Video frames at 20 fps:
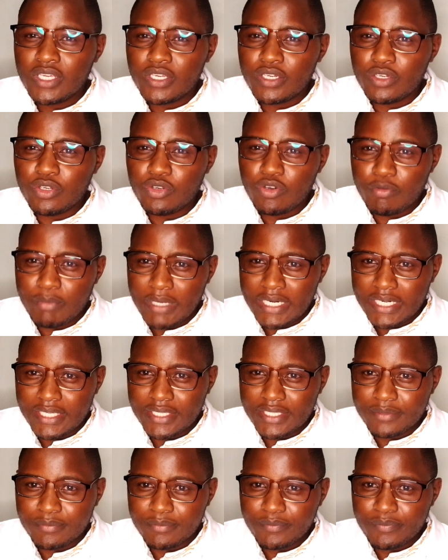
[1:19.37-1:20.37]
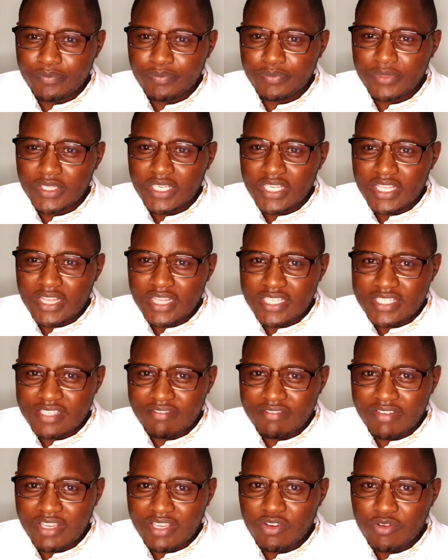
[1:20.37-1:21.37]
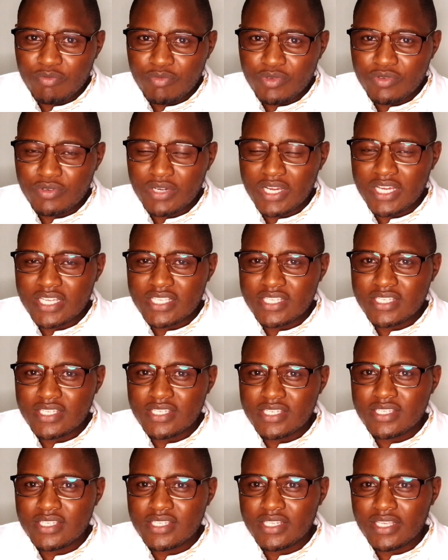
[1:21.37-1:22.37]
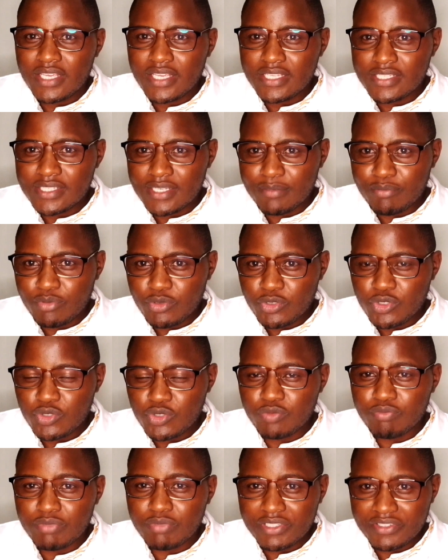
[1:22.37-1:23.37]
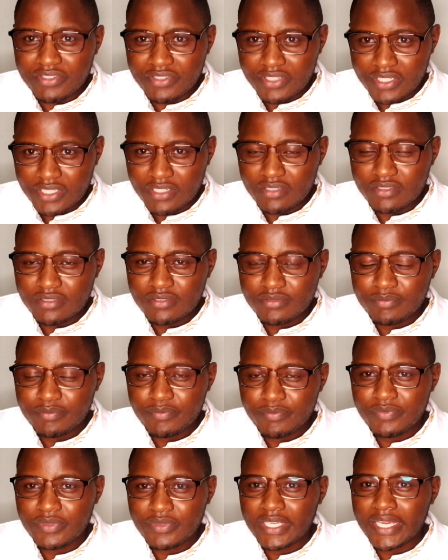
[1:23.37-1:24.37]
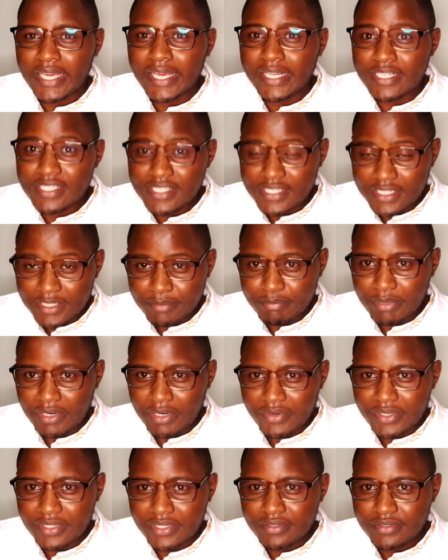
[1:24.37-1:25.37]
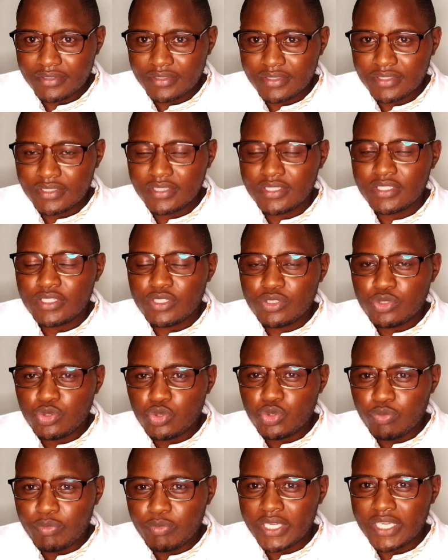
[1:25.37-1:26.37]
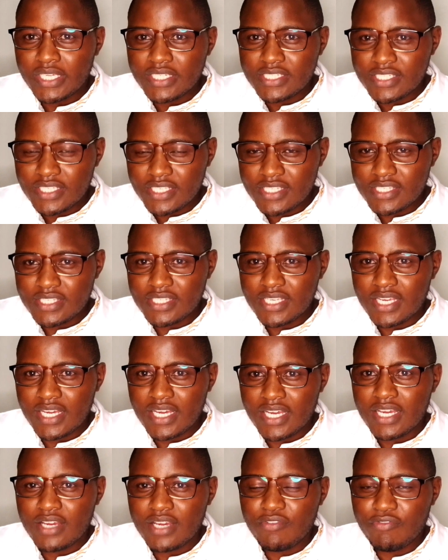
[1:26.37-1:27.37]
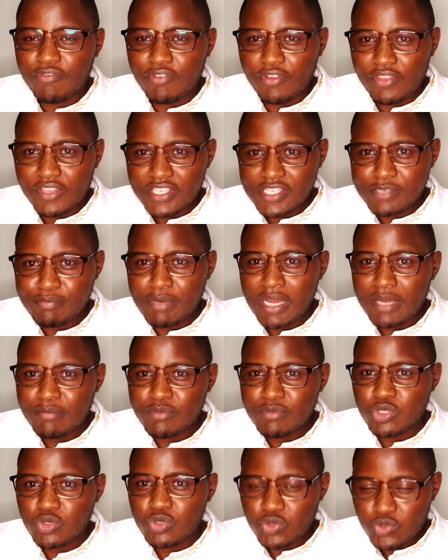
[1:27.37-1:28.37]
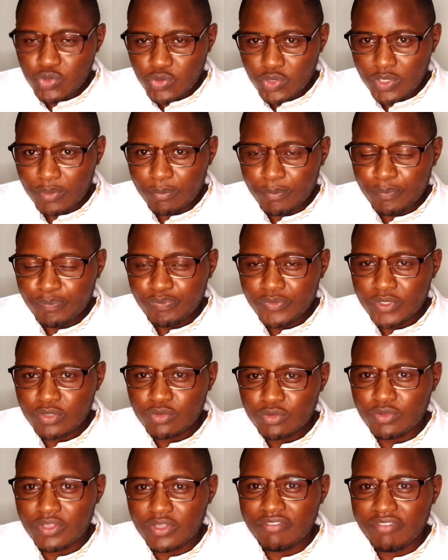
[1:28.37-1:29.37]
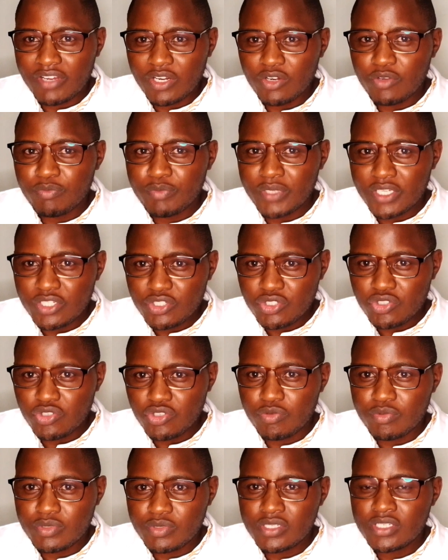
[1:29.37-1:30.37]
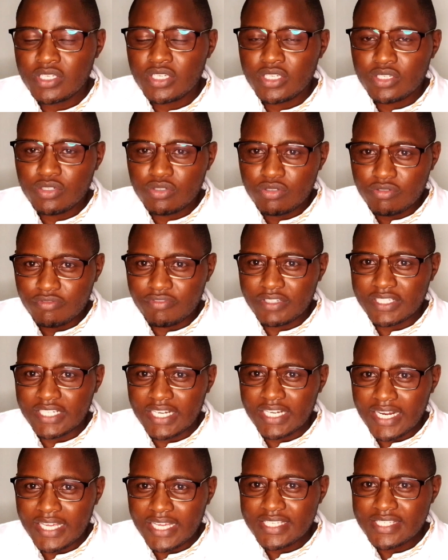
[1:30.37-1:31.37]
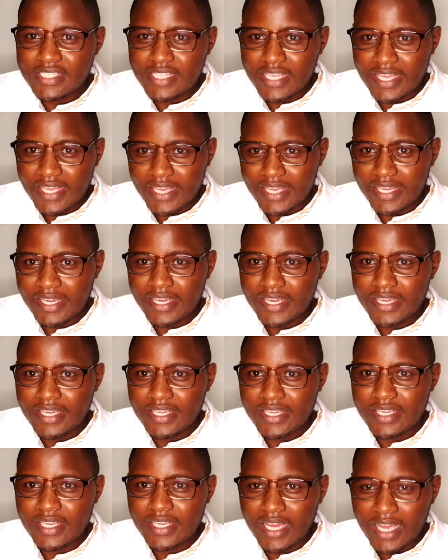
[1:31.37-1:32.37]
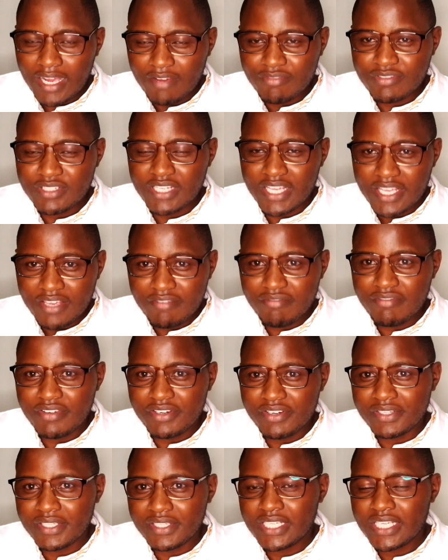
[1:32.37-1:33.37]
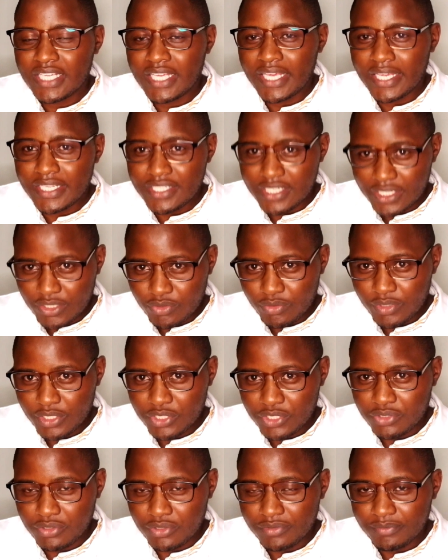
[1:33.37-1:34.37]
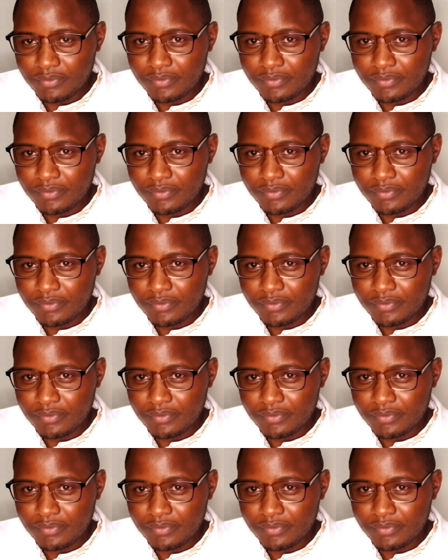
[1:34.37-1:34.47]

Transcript: Normally, the cervical mucus is supposed to be thin and slippery to make it easier for the sperms to swim to the fallopian tubes to fertilize the egg after every ejaculation.